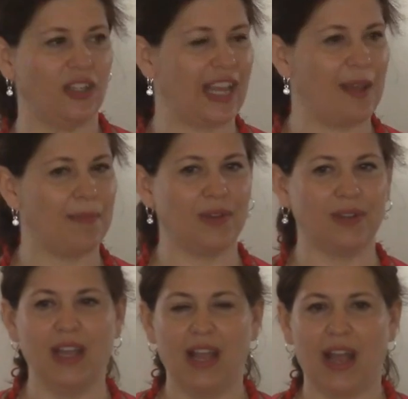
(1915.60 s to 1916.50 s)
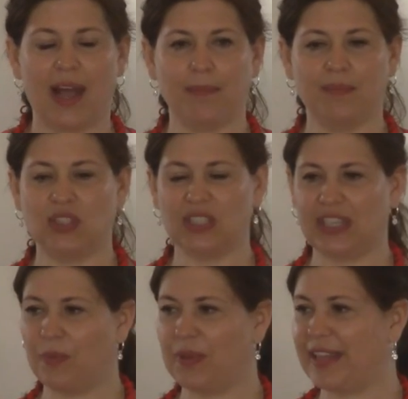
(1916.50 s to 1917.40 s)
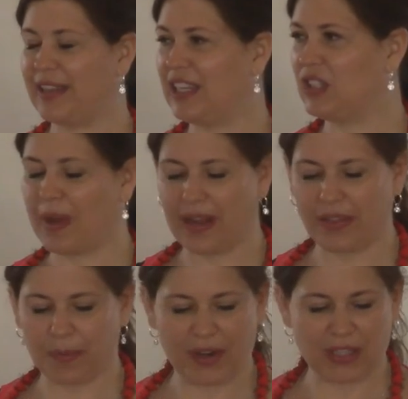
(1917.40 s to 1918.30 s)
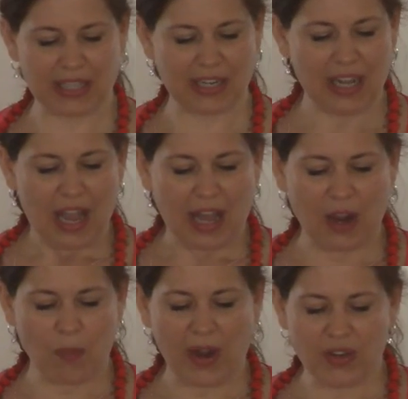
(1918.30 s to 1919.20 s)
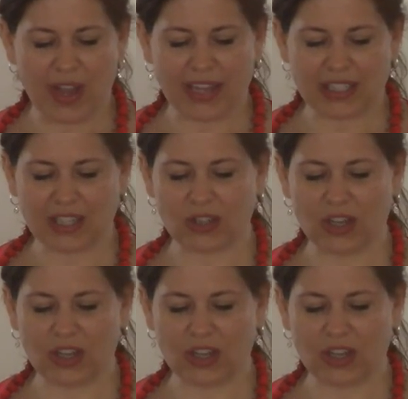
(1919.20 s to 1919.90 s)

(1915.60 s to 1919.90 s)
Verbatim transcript: table, um, just get with at least one other person. And I want you guys to look